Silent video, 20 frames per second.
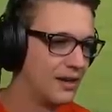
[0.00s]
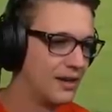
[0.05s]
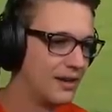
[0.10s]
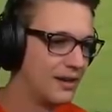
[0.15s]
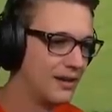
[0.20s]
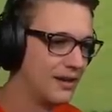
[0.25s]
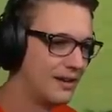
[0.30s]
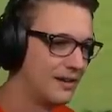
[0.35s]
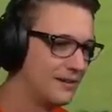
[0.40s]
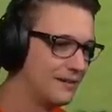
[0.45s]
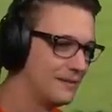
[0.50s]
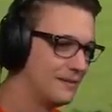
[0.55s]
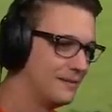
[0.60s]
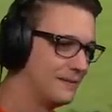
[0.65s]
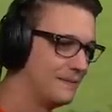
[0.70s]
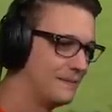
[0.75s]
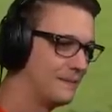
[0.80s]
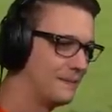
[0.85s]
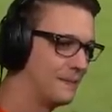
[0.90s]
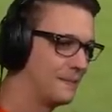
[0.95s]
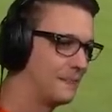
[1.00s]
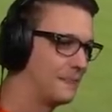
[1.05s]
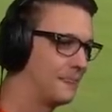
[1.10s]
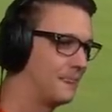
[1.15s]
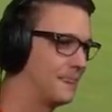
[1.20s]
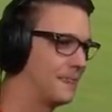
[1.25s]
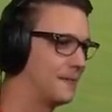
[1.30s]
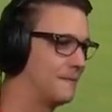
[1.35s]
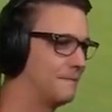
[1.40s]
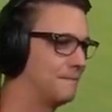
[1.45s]
Ooh, nice line.
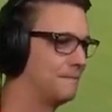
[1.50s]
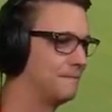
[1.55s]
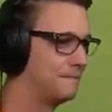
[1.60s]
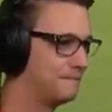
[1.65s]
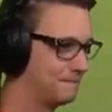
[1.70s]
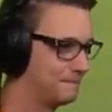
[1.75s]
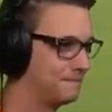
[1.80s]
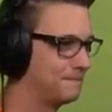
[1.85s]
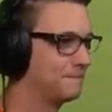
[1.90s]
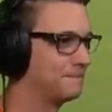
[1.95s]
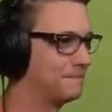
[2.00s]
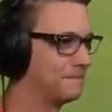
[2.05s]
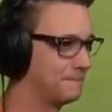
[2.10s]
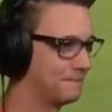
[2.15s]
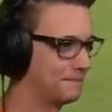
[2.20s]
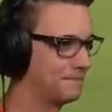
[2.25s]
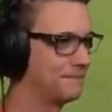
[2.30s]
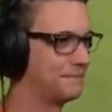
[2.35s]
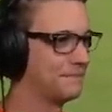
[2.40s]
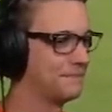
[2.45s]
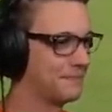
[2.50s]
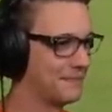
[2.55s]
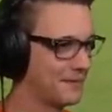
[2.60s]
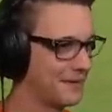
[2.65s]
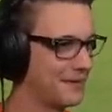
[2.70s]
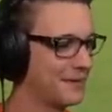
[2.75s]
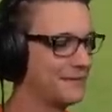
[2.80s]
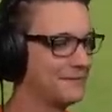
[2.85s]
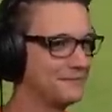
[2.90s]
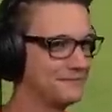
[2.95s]
And
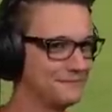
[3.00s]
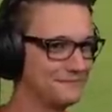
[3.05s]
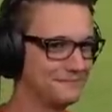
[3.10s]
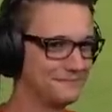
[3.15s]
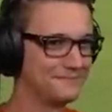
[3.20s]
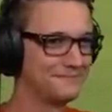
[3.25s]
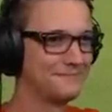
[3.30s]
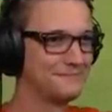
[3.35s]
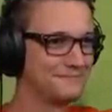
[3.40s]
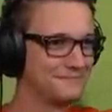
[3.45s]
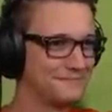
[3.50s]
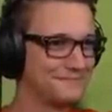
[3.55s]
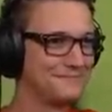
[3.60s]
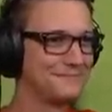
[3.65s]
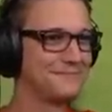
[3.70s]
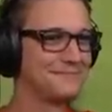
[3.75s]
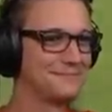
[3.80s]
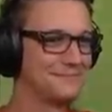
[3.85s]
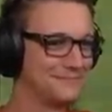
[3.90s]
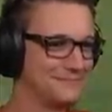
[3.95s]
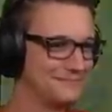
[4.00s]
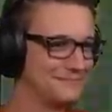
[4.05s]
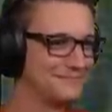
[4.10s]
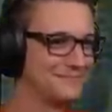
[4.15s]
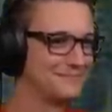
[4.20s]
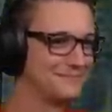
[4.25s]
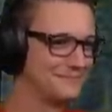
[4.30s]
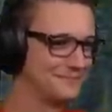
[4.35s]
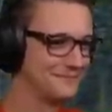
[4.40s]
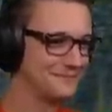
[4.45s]
that's a way to fight back from a tough
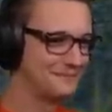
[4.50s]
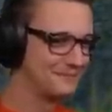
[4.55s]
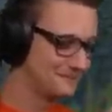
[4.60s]
break.